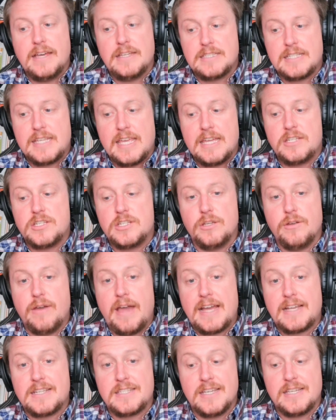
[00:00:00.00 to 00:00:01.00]
is get
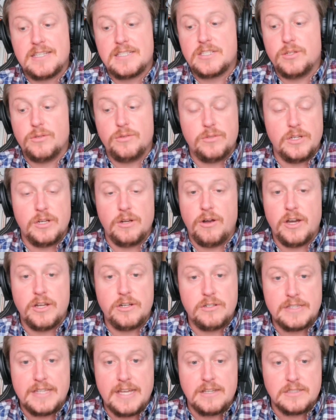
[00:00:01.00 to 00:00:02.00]
you access to, you know,
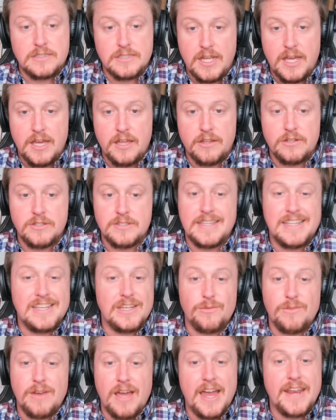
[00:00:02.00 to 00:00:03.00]
$100,000 and
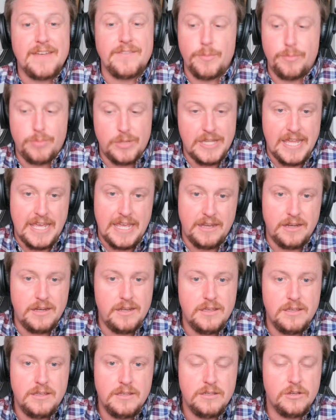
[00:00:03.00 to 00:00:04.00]
then you not have a
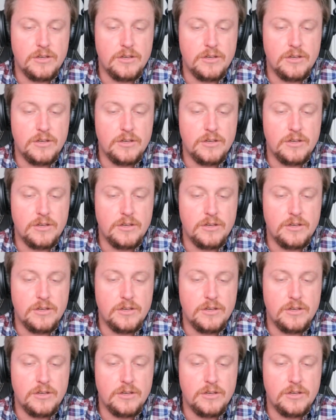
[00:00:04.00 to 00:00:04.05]
plan.